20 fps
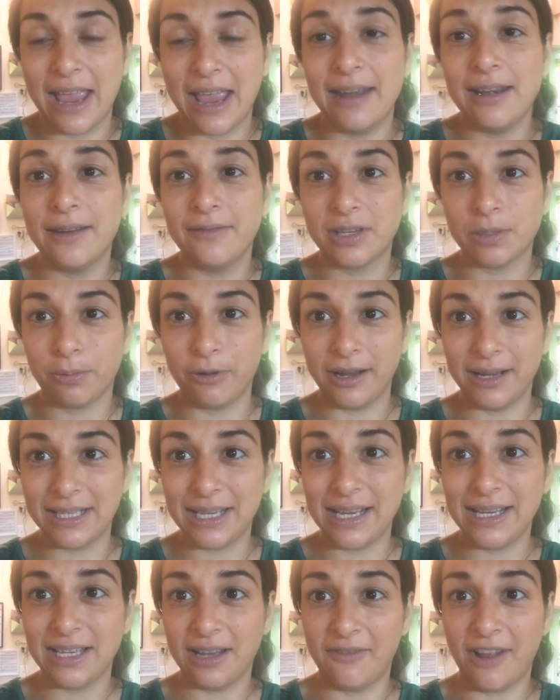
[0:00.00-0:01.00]
end of spring
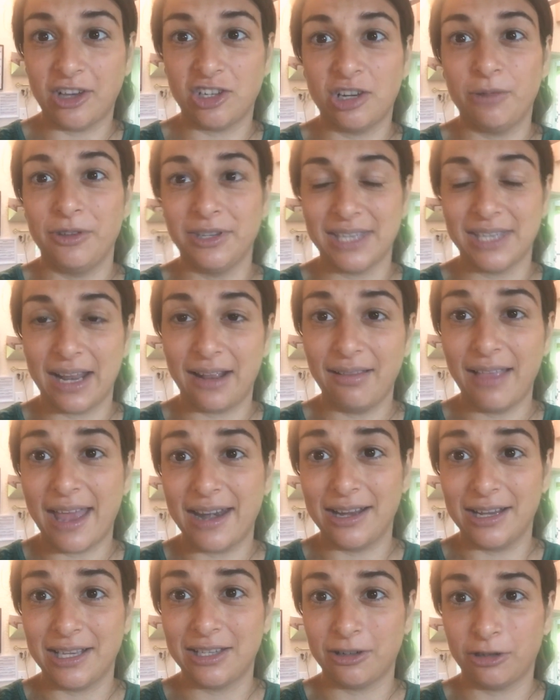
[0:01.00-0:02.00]
season vegetables like
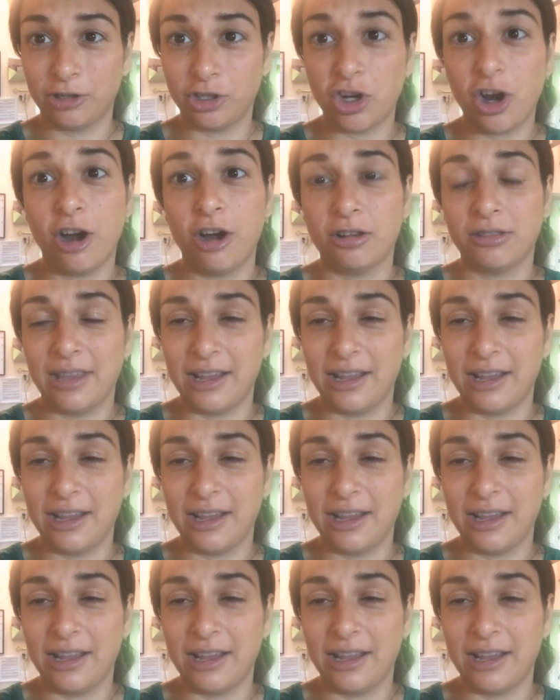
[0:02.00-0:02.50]
lettuce or chard,